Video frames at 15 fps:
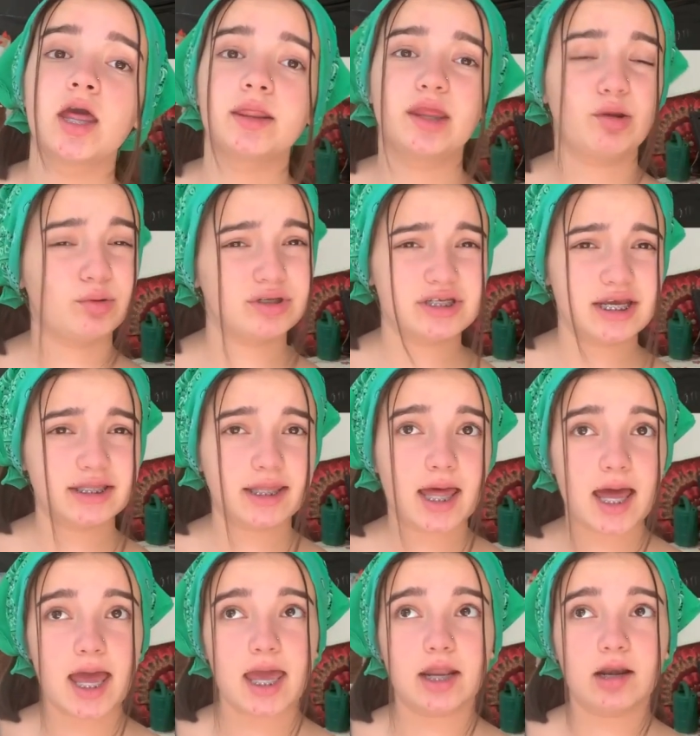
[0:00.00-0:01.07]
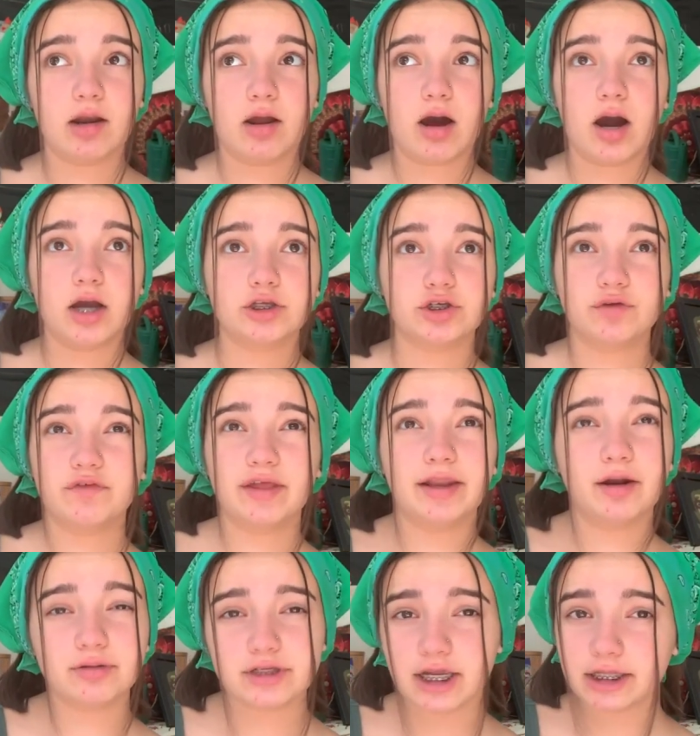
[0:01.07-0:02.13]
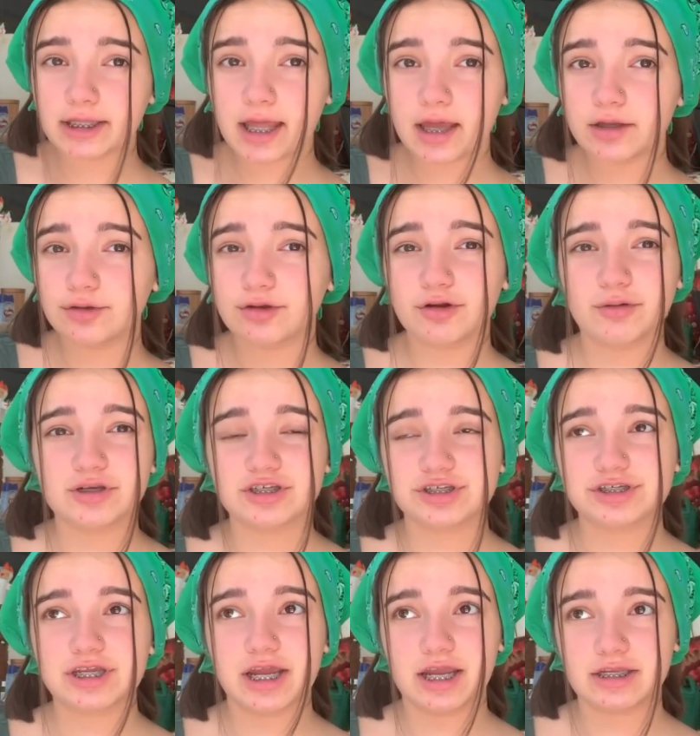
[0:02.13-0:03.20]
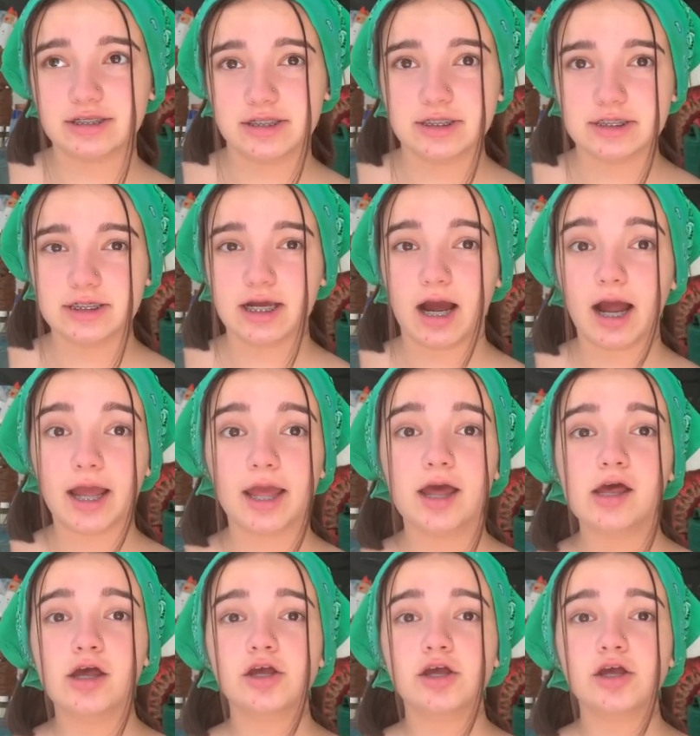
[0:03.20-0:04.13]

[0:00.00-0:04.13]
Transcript: They want to take that and so if they don't take that, you can always just take it to the DI.